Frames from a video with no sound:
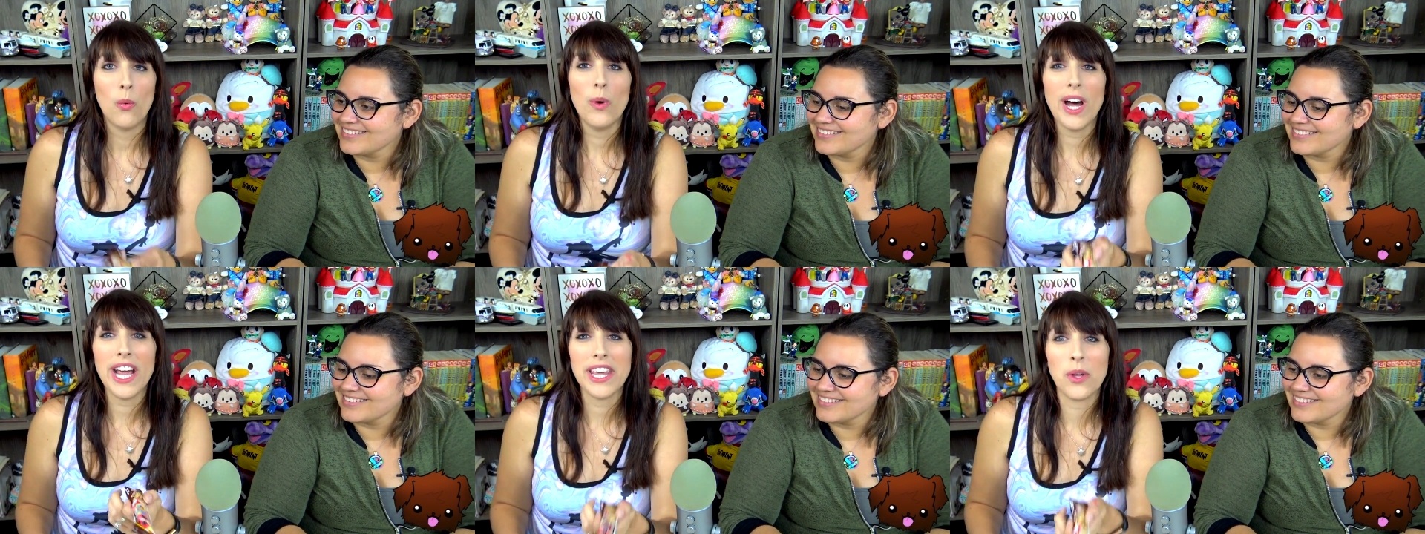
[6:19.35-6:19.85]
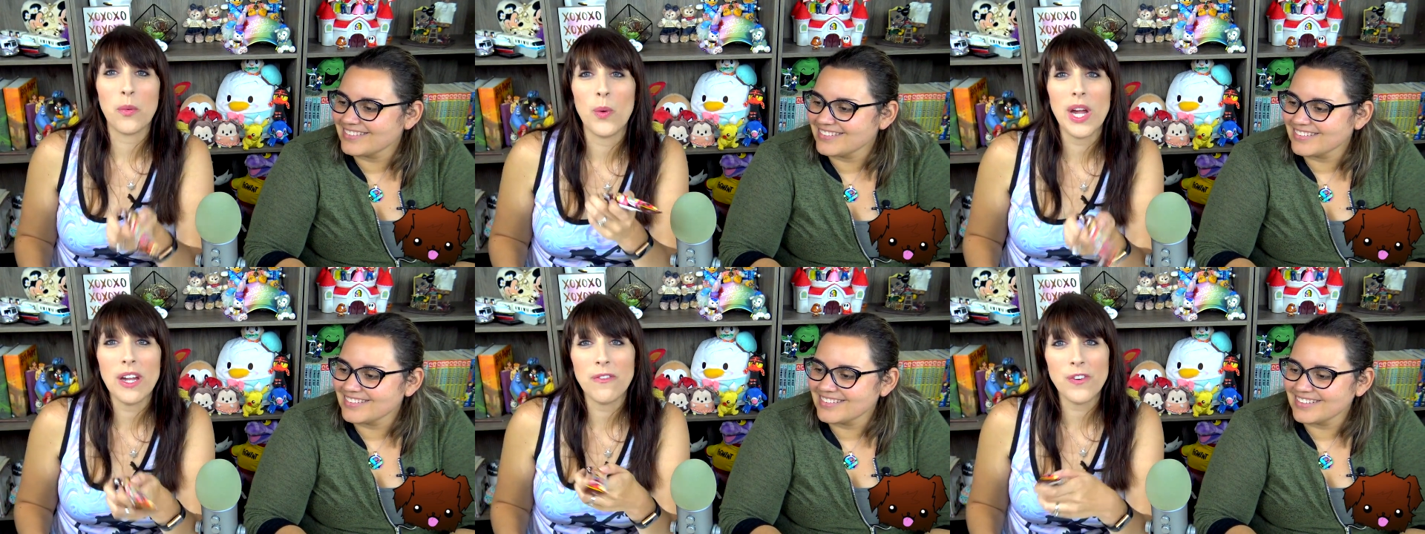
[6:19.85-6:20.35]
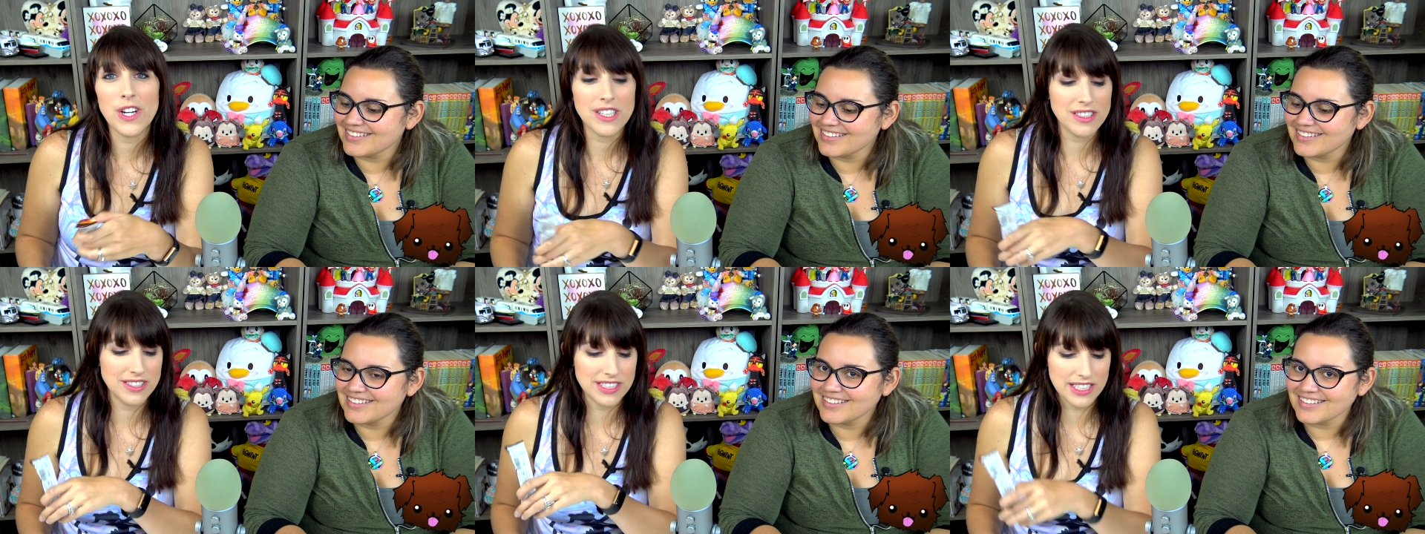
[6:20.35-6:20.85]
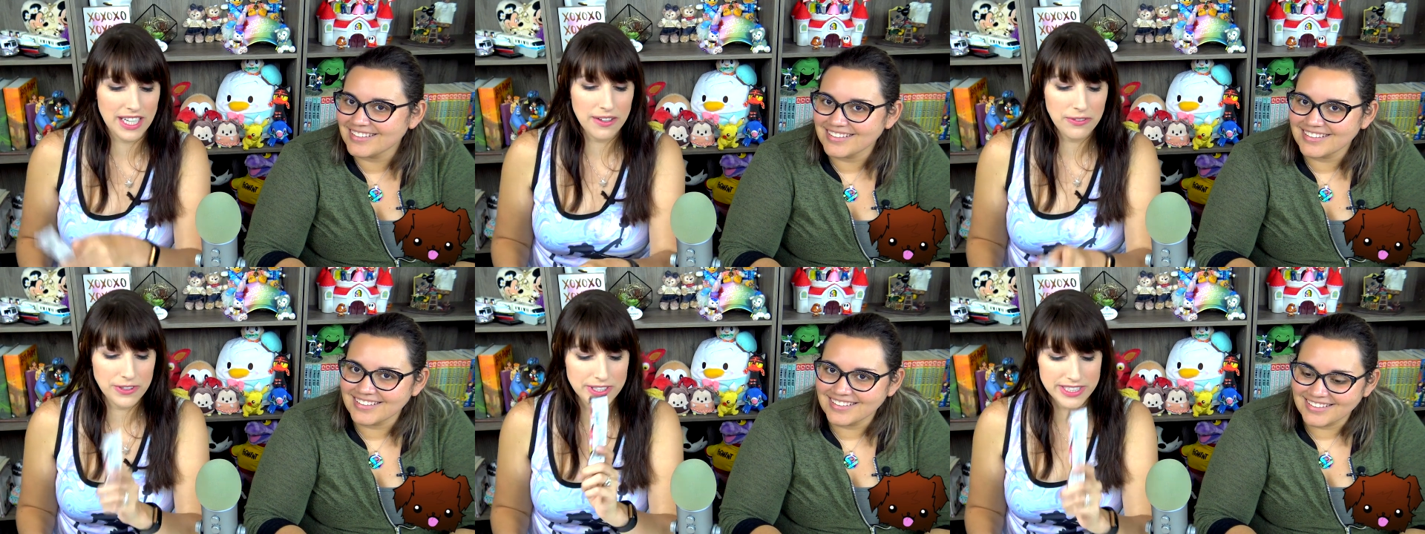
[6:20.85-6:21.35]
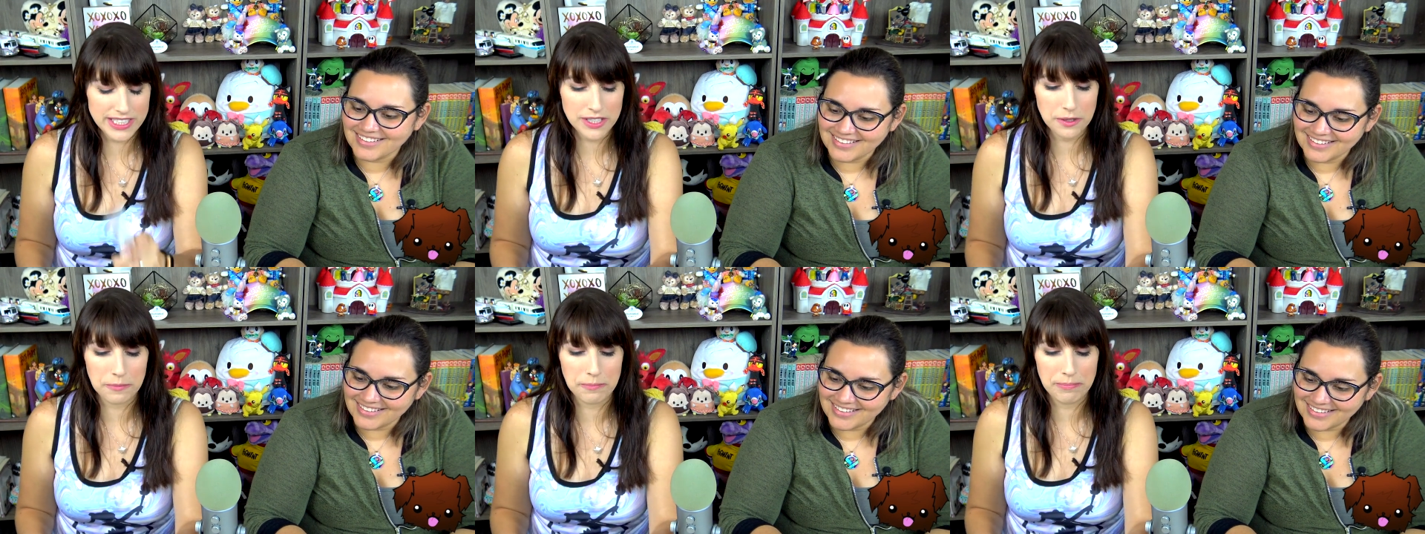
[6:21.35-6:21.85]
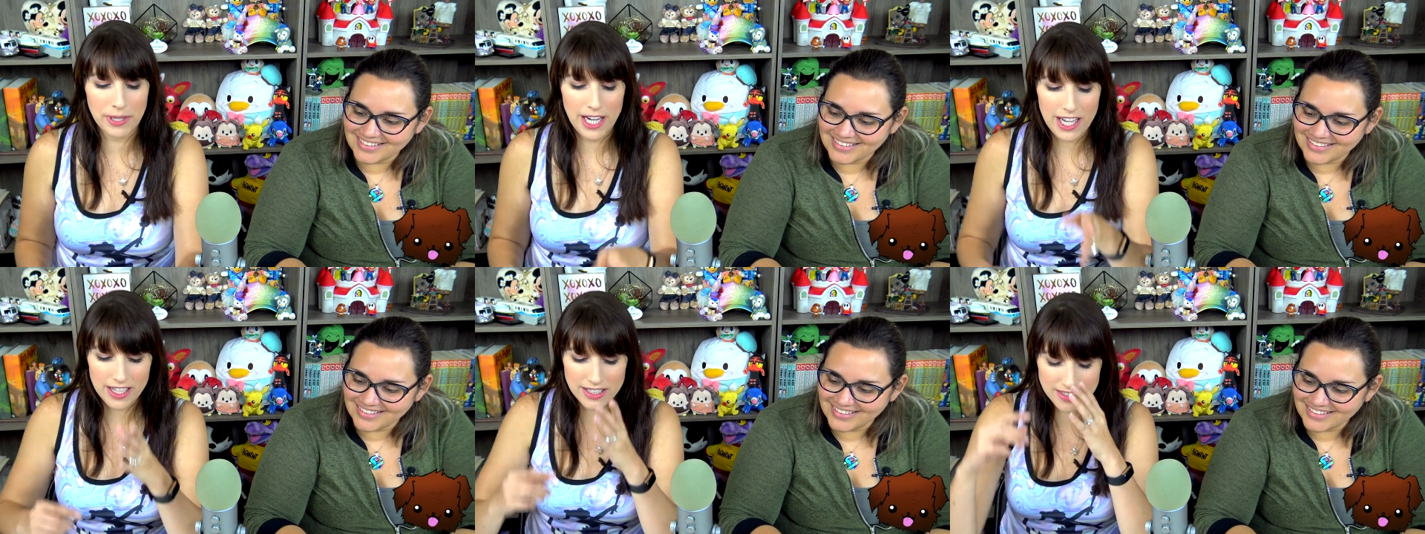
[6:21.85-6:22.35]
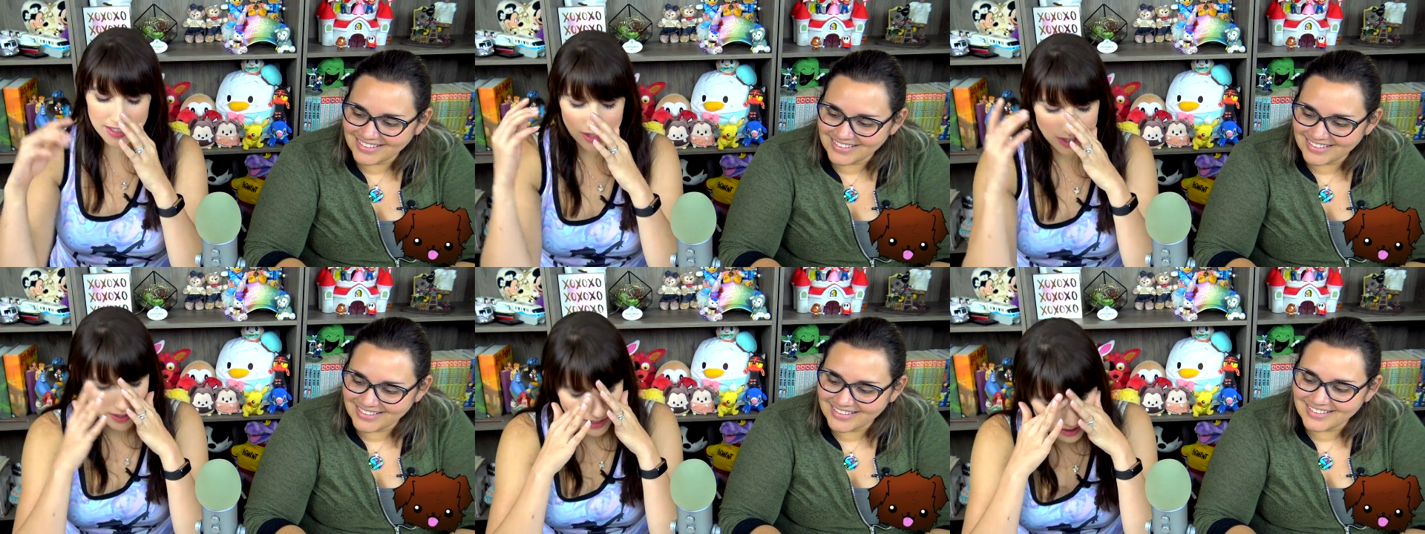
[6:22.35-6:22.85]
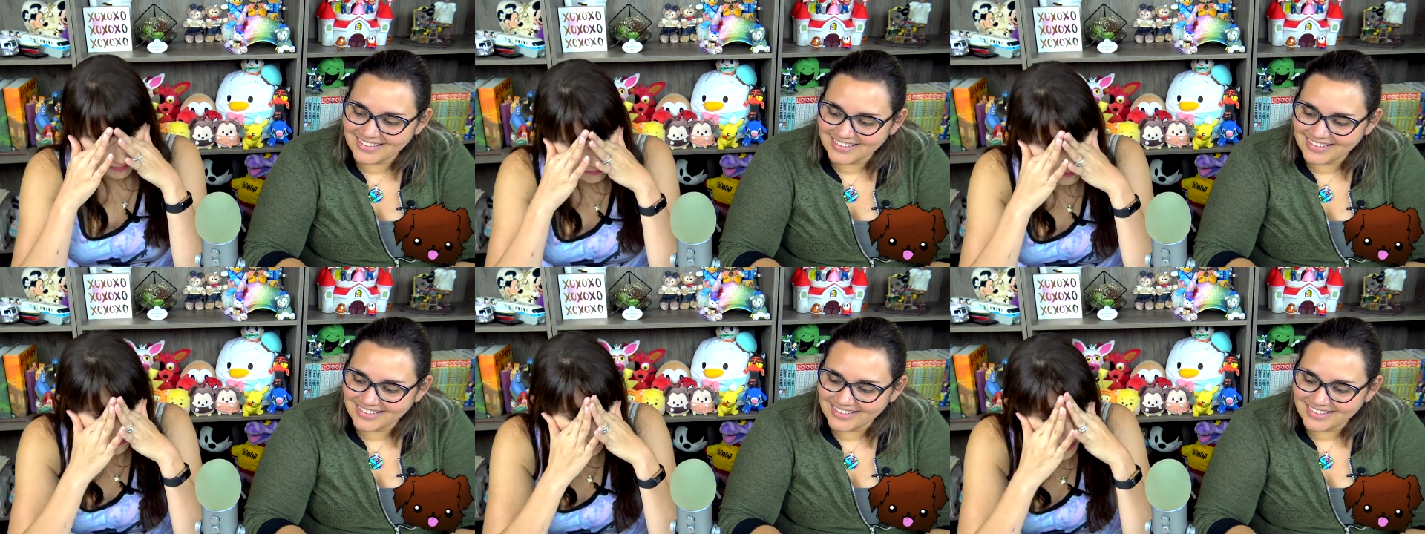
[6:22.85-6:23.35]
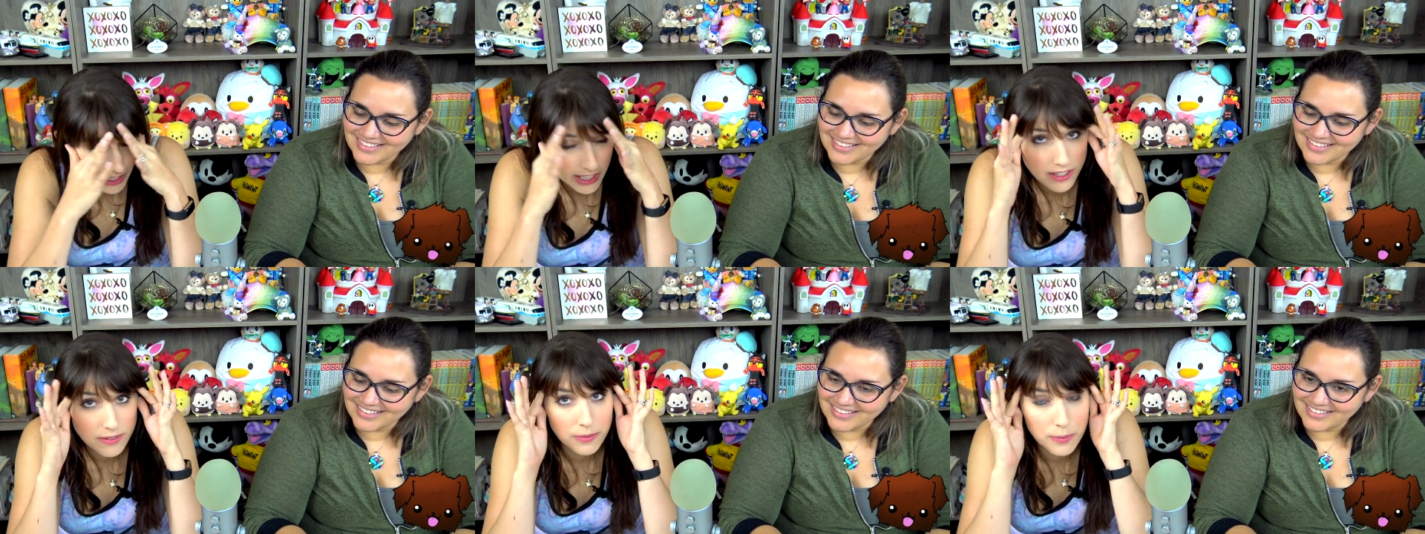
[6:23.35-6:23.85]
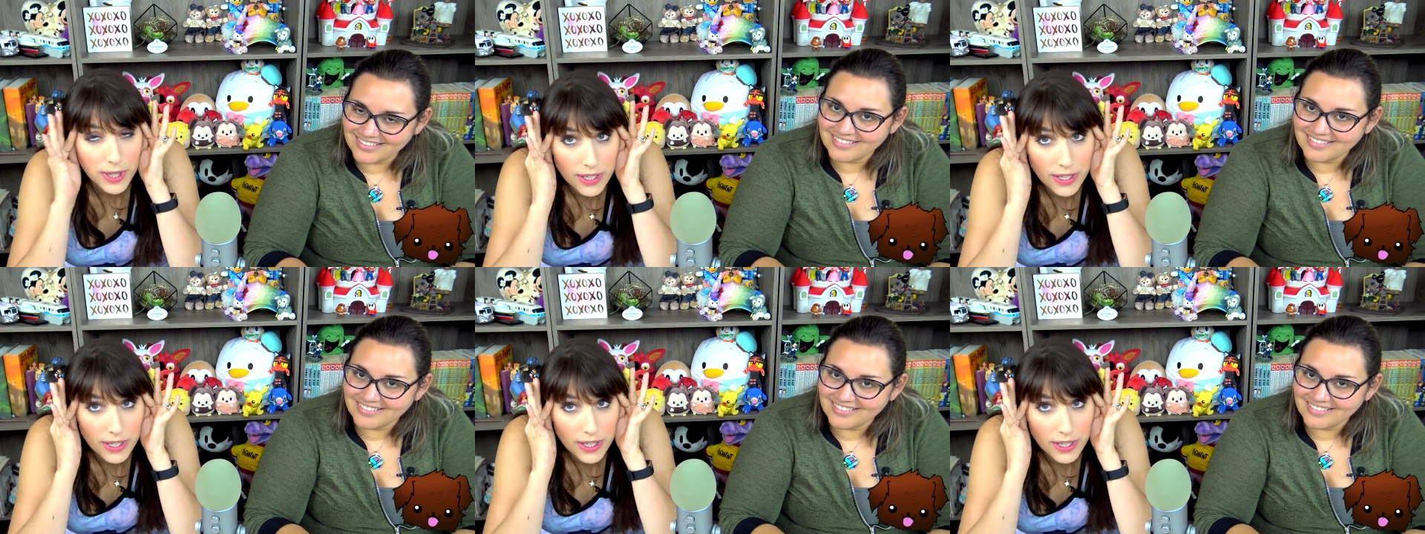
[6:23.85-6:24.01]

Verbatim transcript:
Speaker 1: Why the wafers in every single box? So you just look a blend of